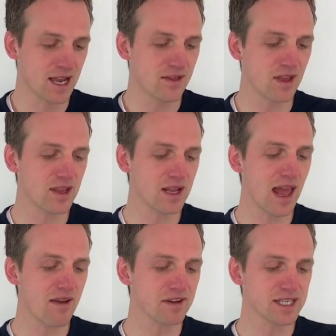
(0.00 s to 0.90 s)
Then the
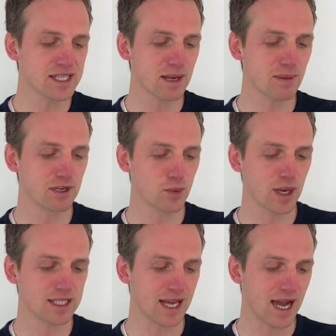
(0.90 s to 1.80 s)
eleven disciples
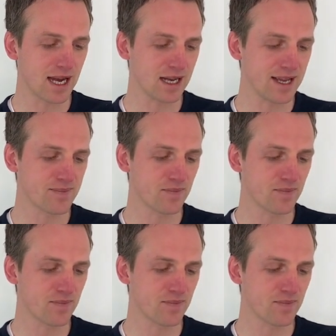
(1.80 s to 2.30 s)
went to Galilee,